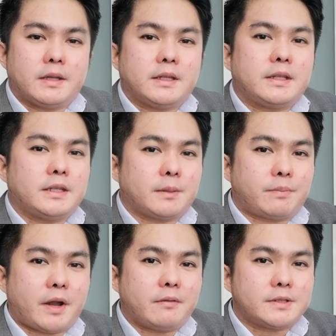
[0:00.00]
The Data
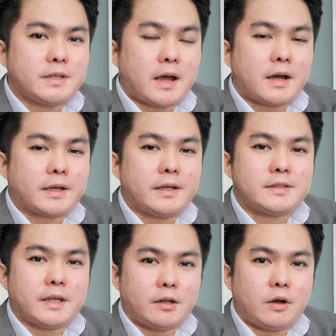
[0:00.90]
Privacy Act
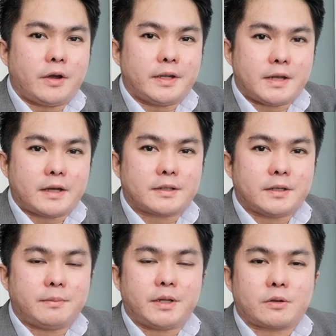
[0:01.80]
is the law
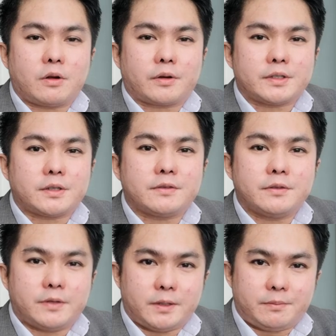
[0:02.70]
enacted by the Congress of the
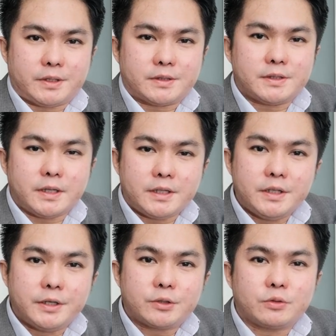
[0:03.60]
Philippines in
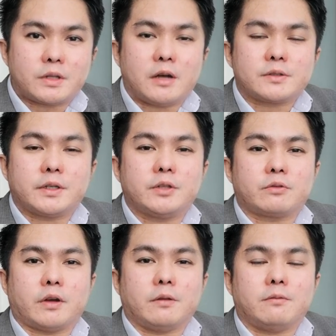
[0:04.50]
year
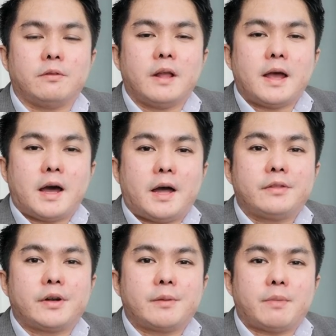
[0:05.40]
2012
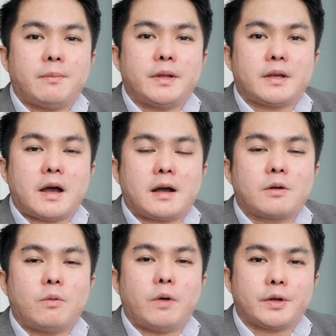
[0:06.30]
under Republic Act
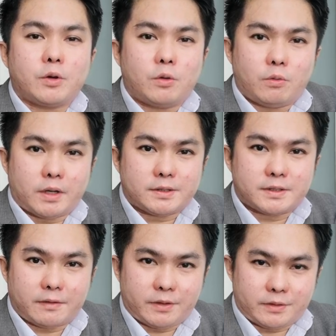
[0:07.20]

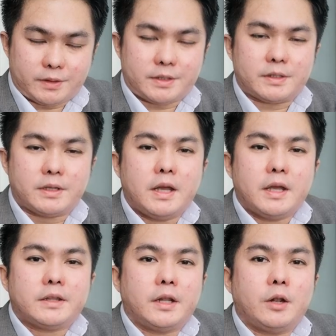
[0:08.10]
10173.
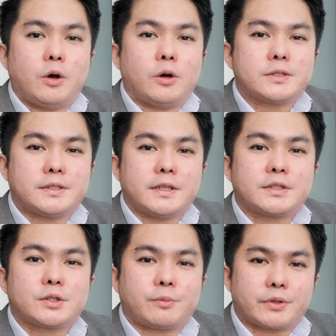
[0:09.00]
The law
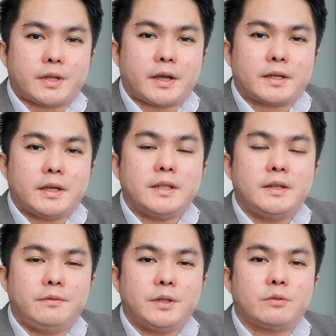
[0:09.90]
seeks to protect
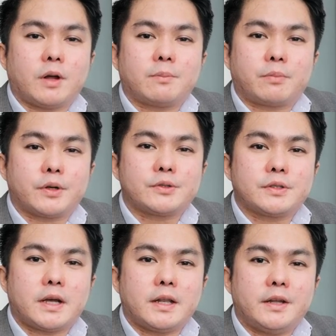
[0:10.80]
individual
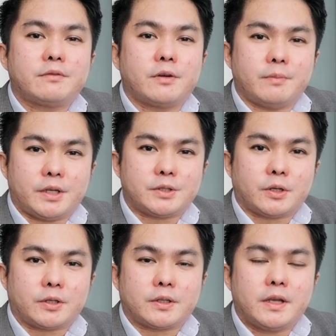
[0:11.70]
personal
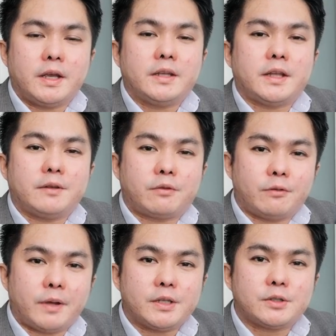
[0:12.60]
information in the
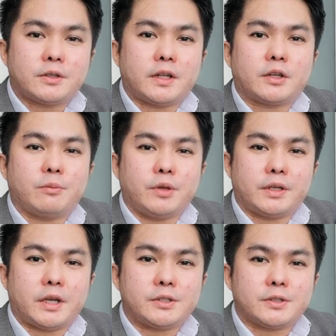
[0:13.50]
information and
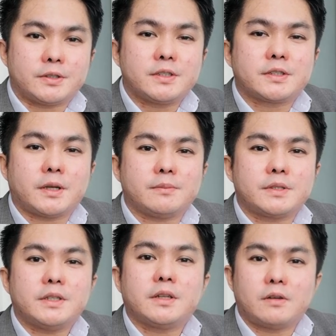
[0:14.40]
communication
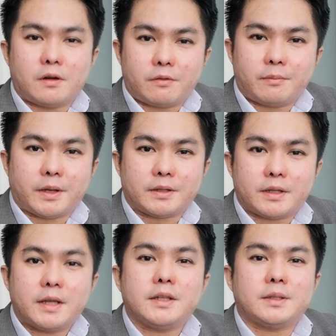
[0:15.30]
systems in the government
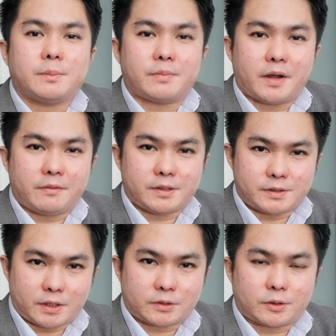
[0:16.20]
and in the private sector.